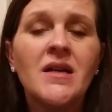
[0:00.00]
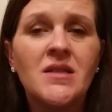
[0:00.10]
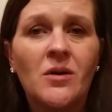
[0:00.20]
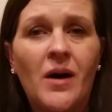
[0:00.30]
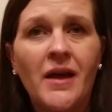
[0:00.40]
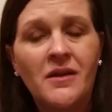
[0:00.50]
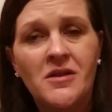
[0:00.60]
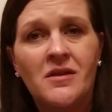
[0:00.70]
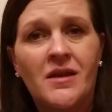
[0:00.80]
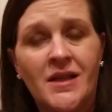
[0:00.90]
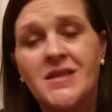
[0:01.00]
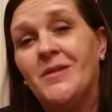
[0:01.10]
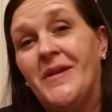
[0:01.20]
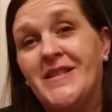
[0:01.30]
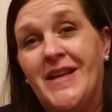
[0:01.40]
So that's
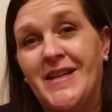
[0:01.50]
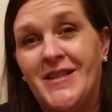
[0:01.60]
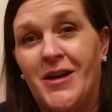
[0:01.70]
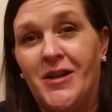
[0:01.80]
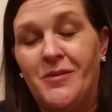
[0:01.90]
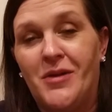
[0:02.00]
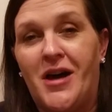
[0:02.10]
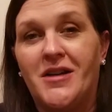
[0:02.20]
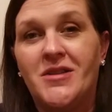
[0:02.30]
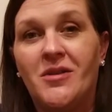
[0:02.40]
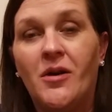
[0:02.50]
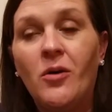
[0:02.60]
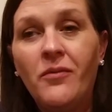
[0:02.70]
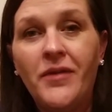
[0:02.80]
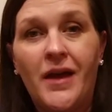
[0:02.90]
the reason I started the blog, so that
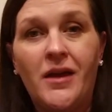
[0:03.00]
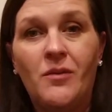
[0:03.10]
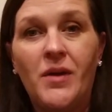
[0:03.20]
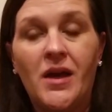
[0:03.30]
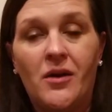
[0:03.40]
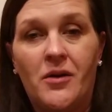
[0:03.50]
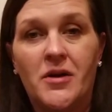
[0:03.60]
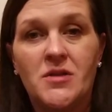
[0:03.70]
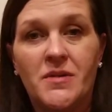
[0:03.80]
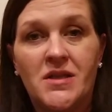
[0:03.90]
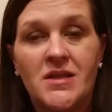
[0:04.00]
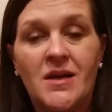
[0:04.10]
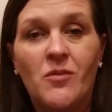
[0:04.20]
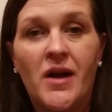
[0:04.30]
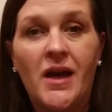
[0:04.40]
hopefully I could be an encouragement to
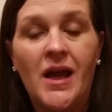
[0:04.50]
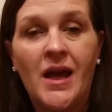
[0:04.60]
someone.